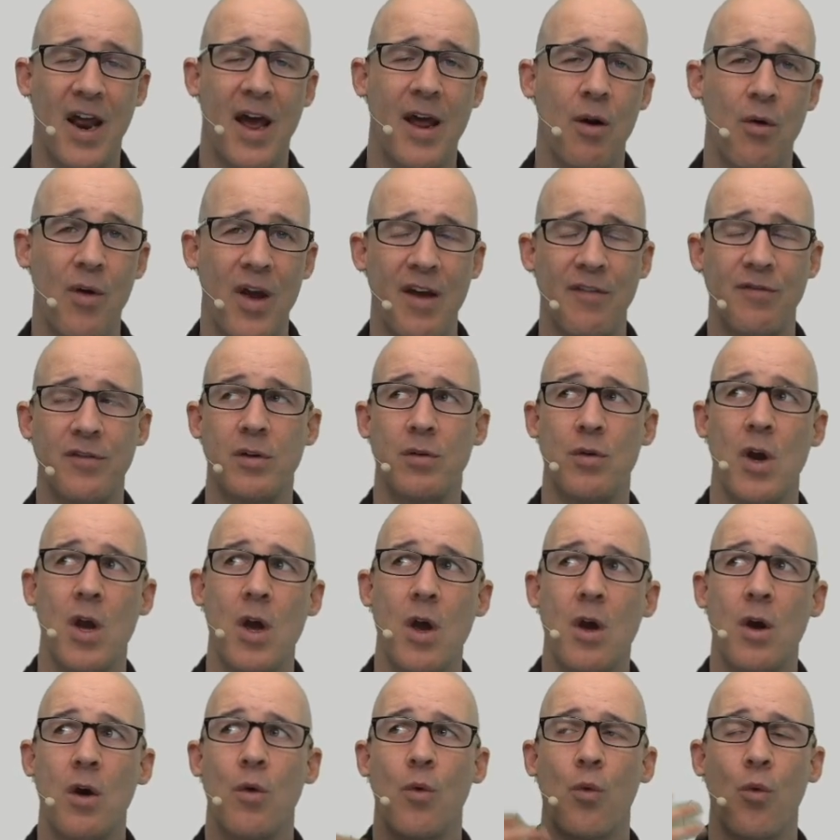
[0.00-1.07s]
I don't have to
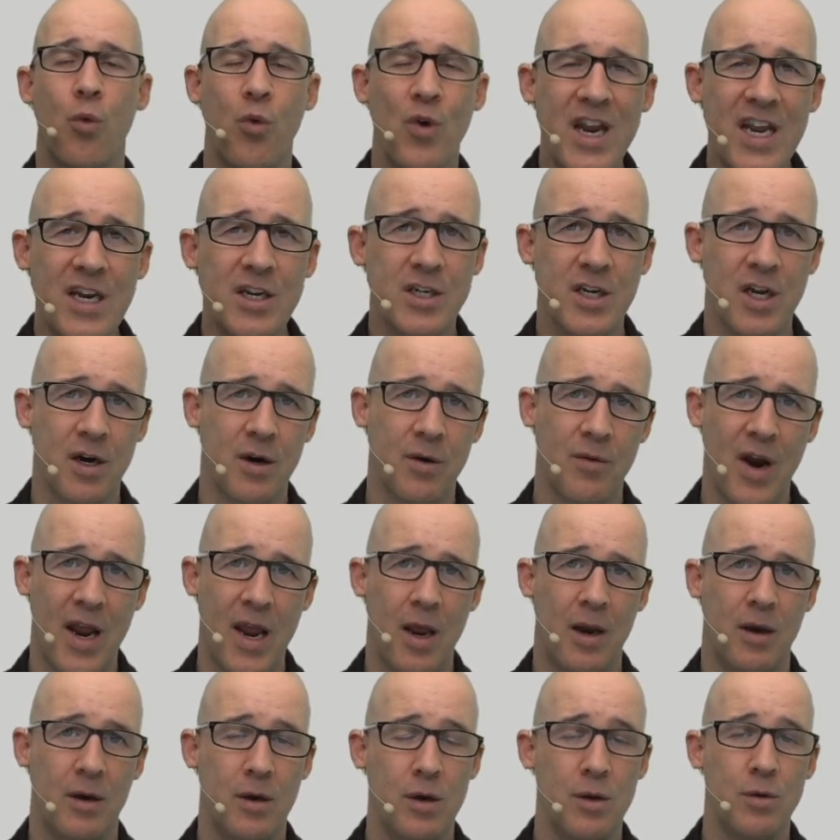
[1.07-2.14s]

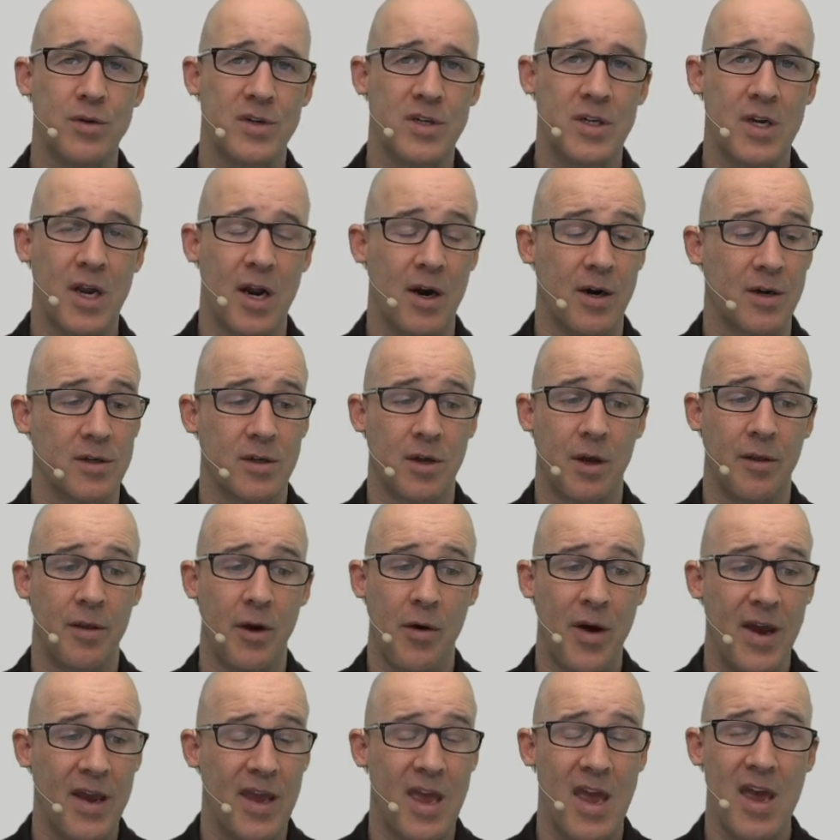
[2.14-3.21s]
regenerate new stairs, although
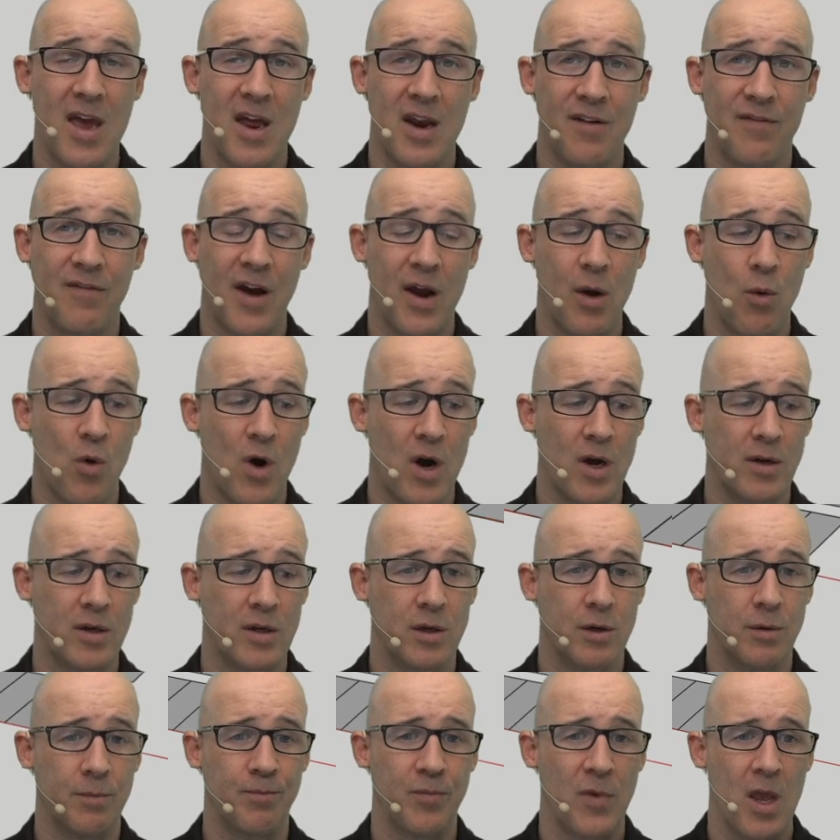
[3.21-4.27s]
I can if I want to.